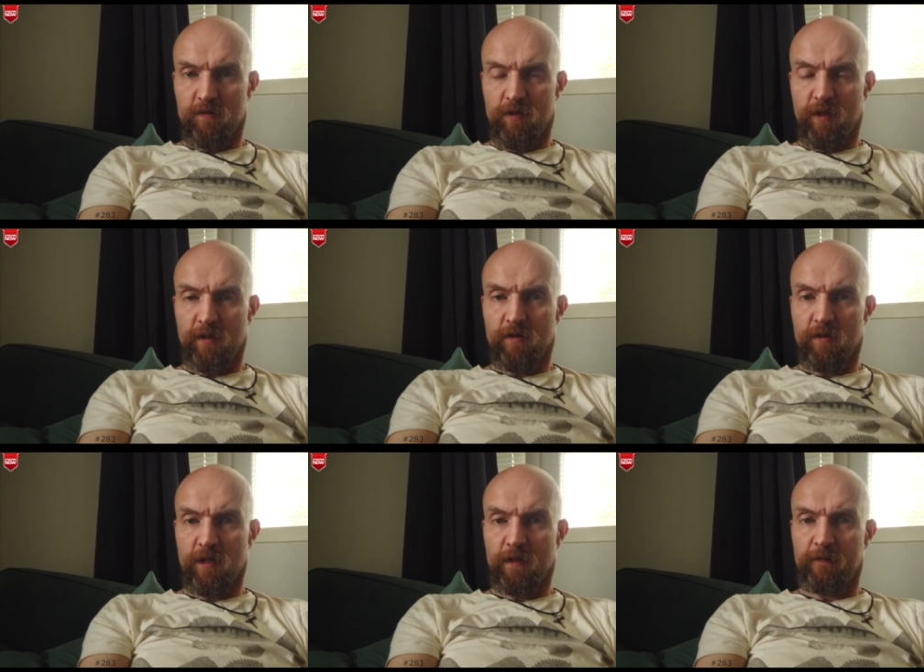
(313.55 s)
what do you
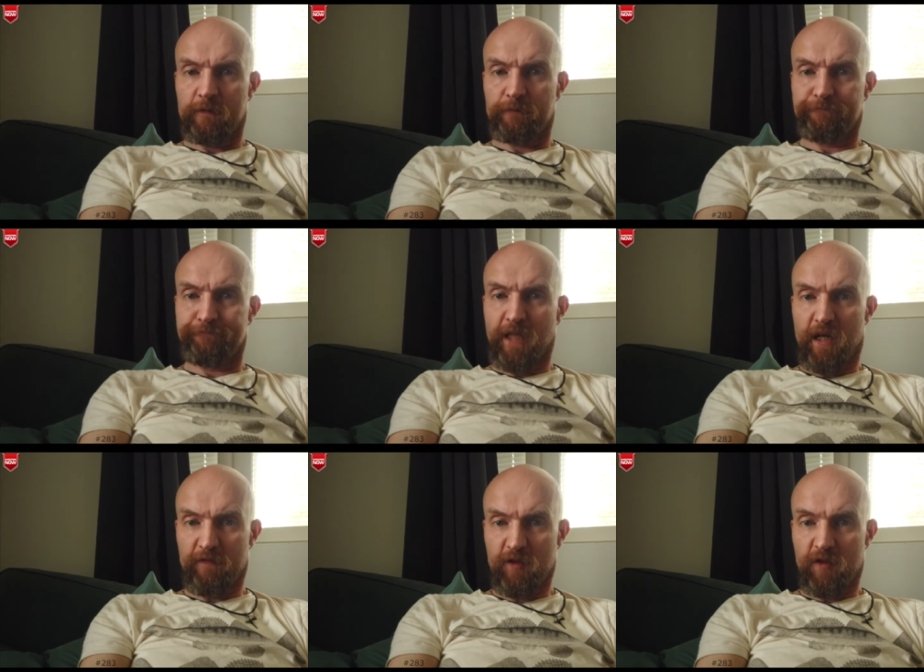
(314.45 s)
call it?
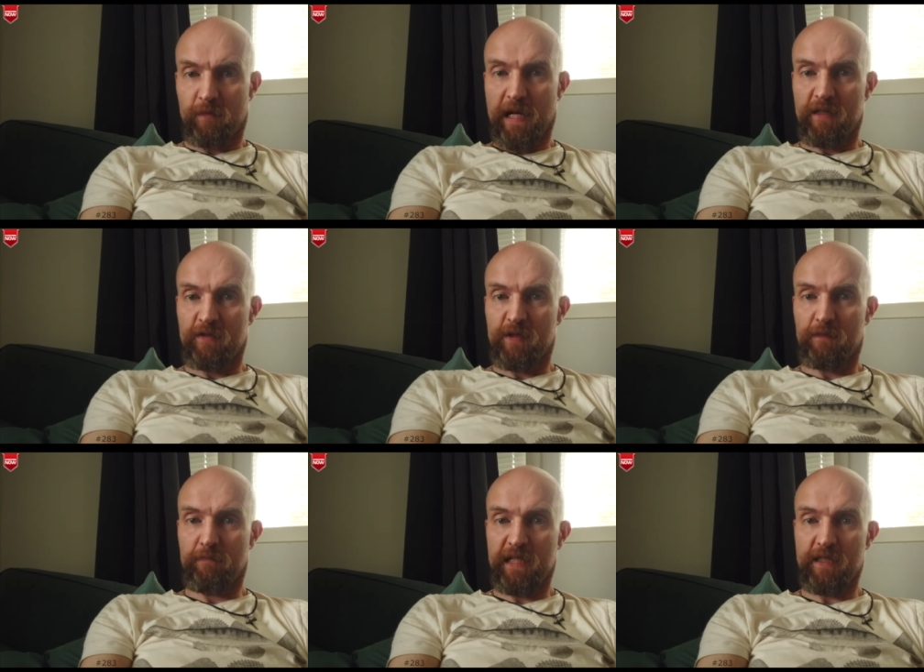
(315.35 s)
After the bas-
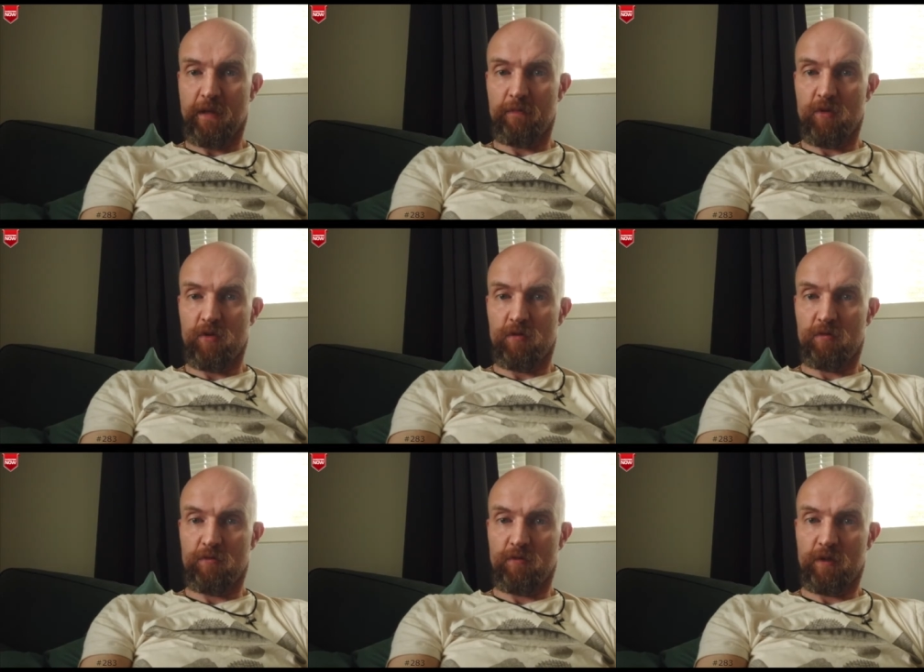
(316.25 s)
basketball,
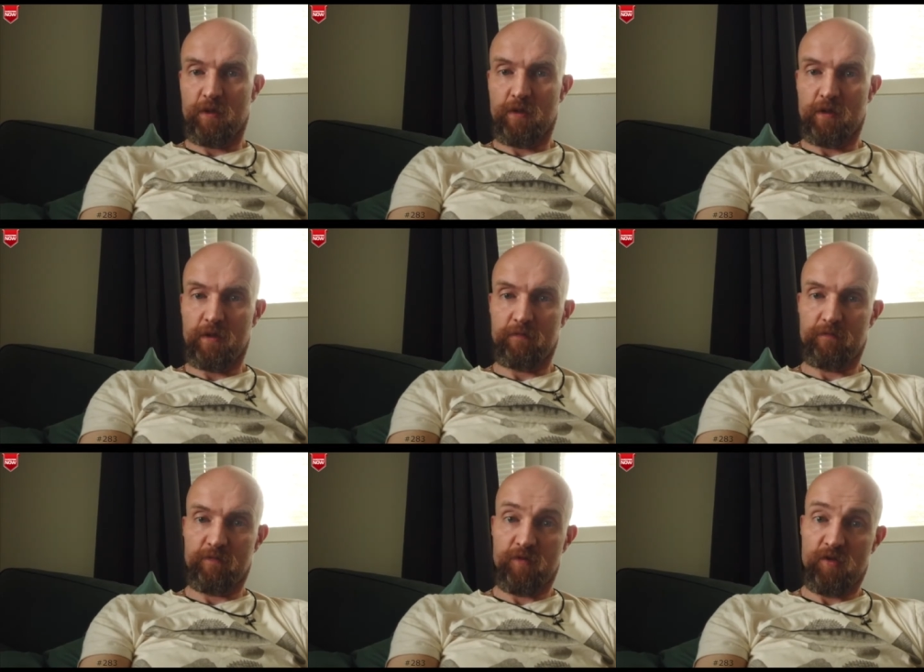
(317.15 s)
we're going to
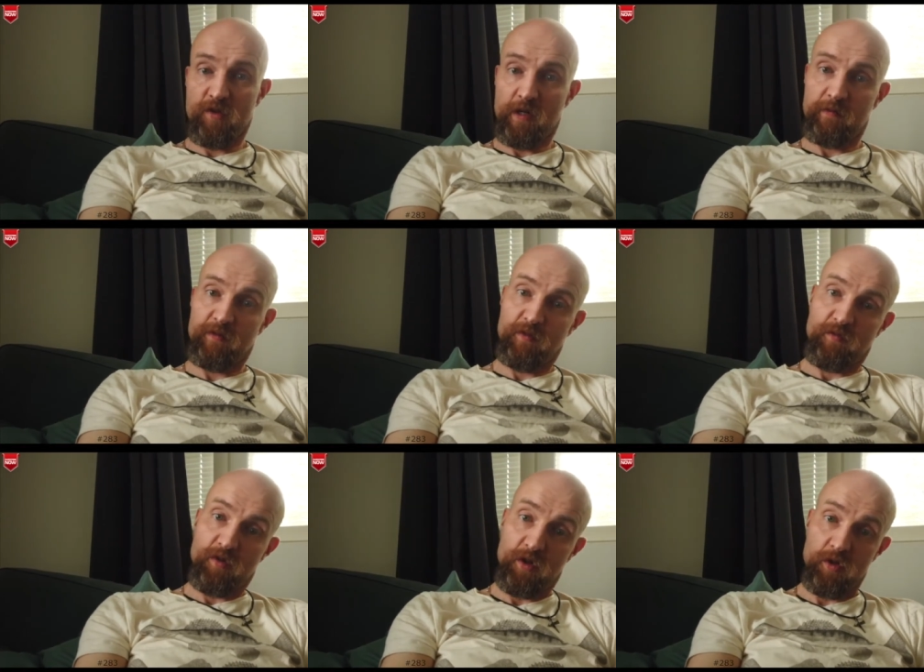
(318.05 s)
drive
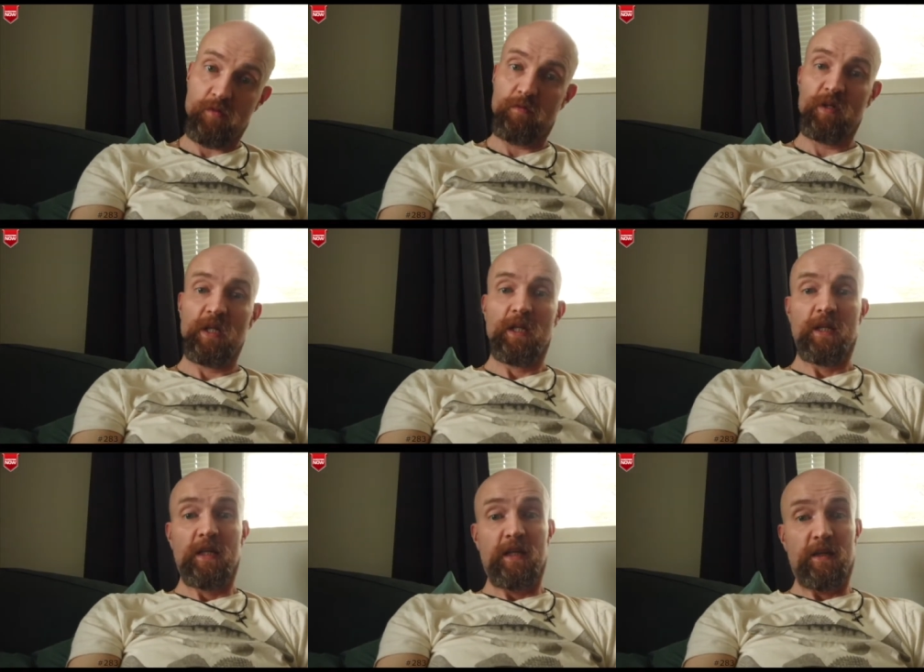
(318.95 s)
home.
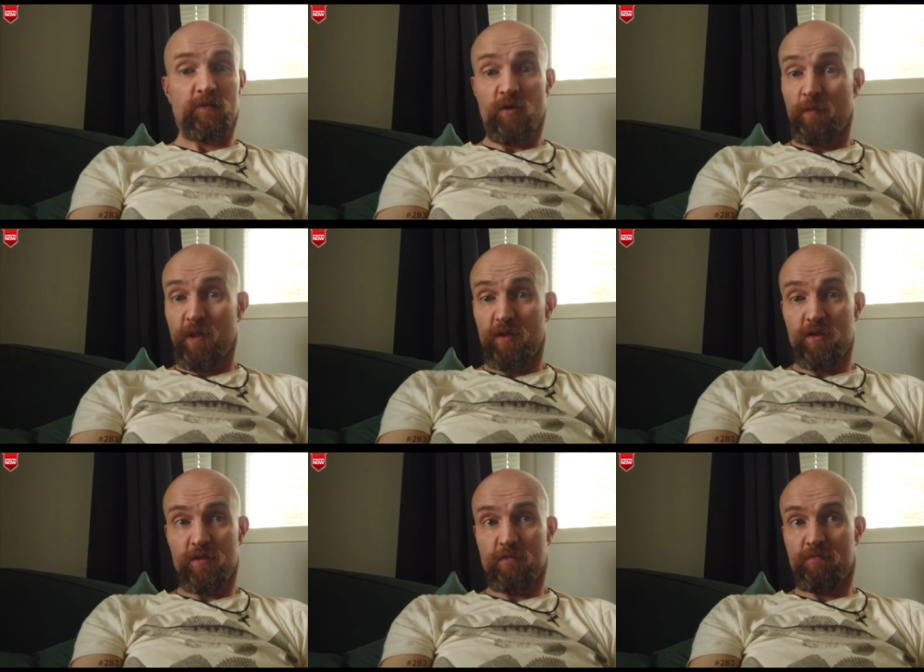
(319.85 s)
And we'll be
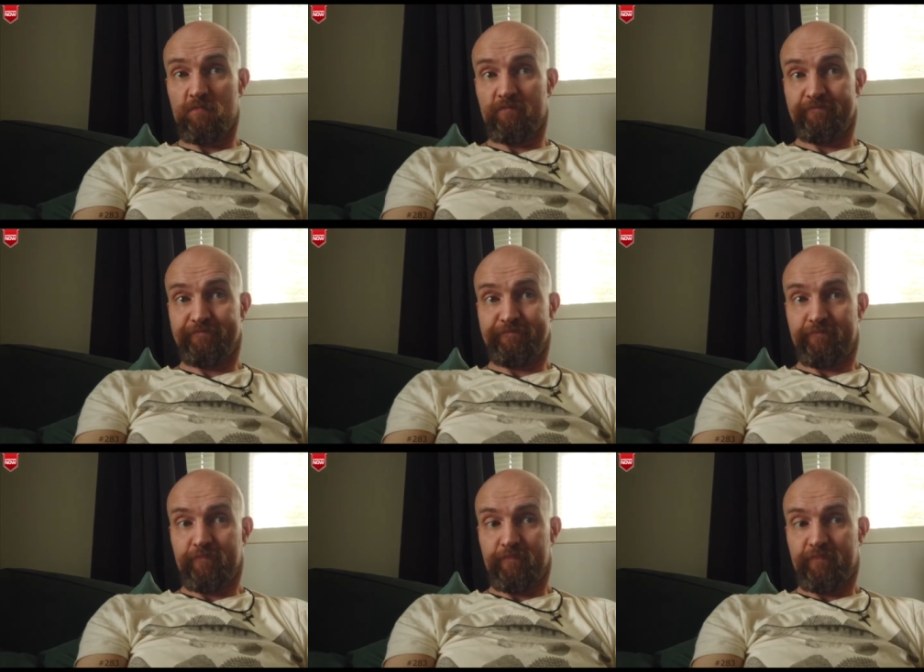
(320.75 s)
home
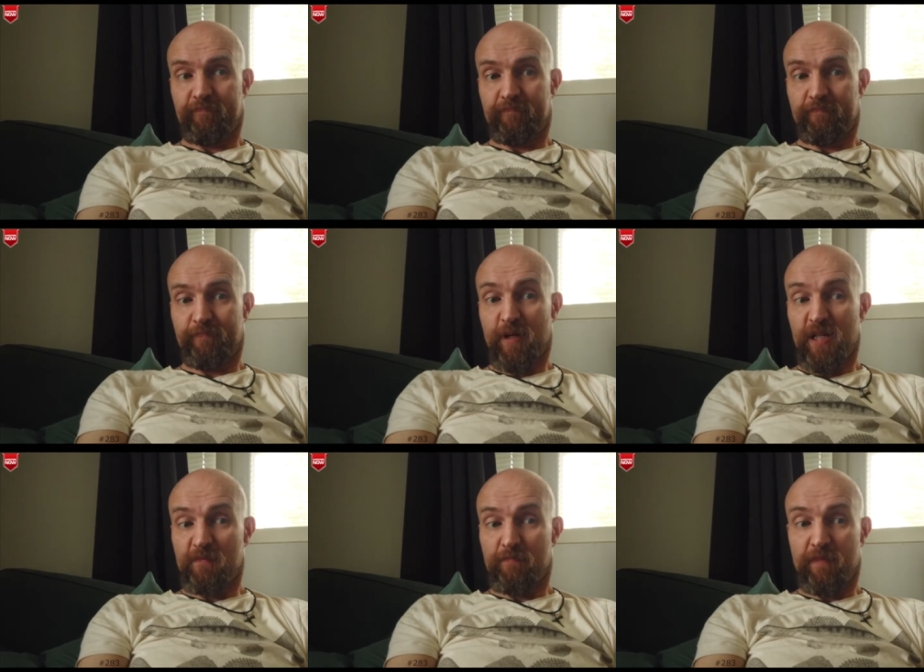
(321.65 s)

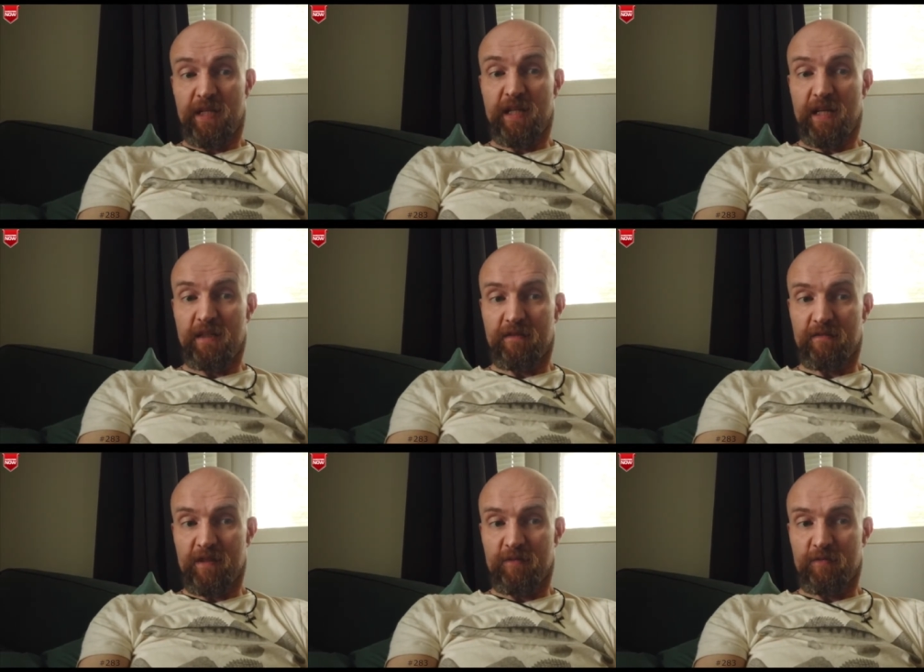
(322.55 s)
past midnight.
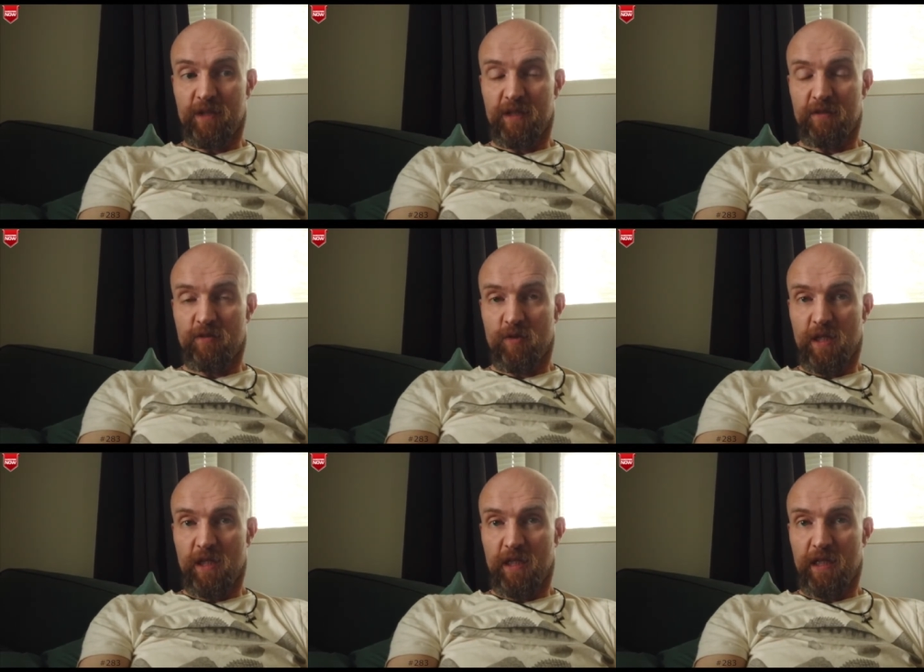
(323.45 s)
It'll be
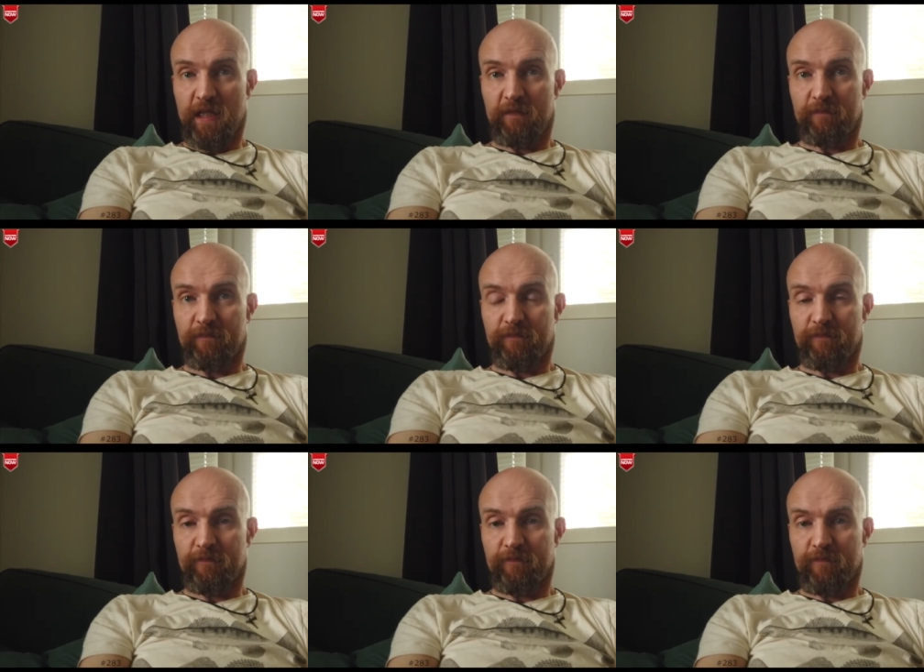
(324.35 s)
quite late.
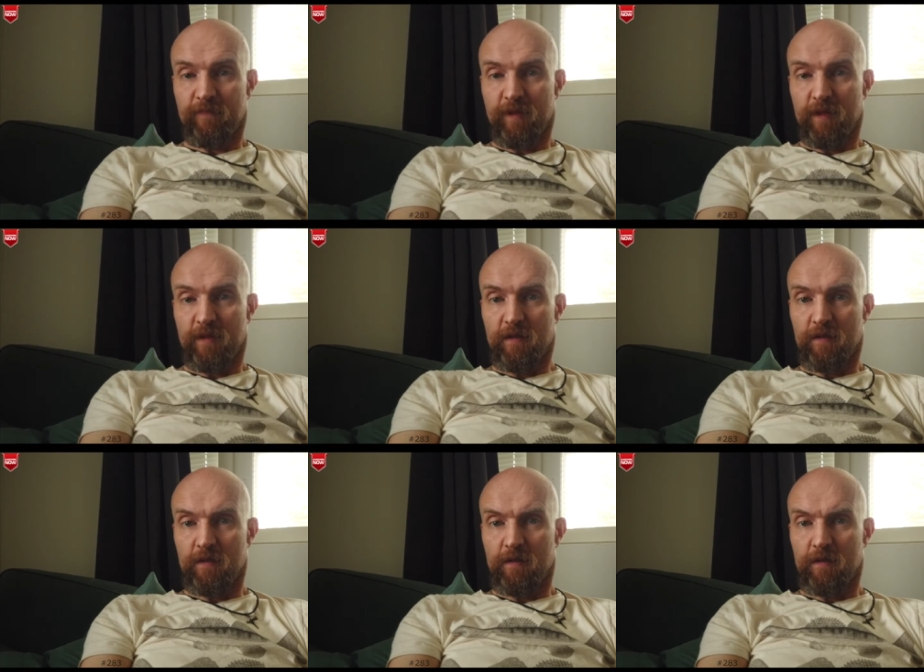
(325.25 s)

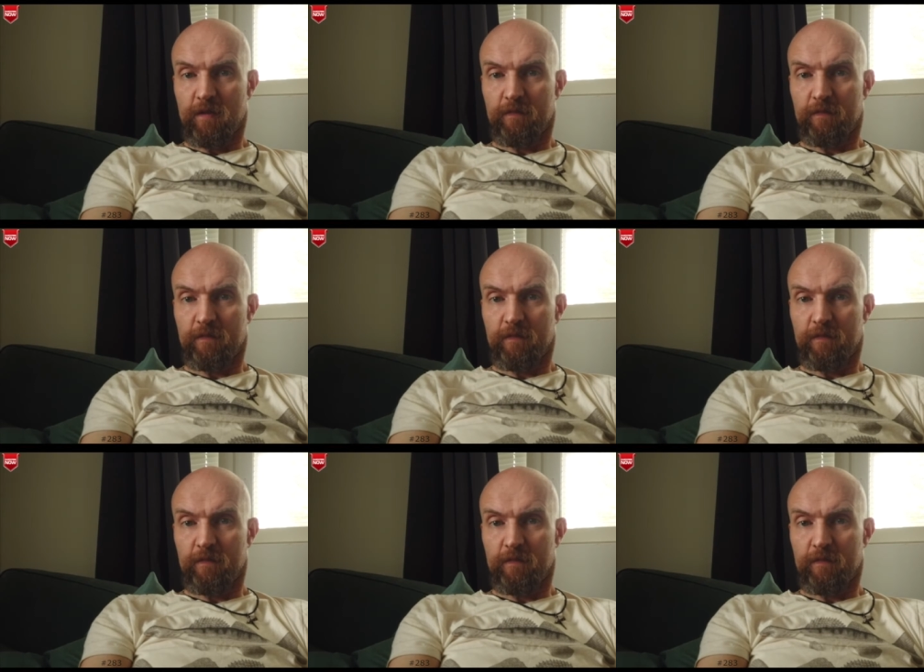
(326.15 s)
And, uh,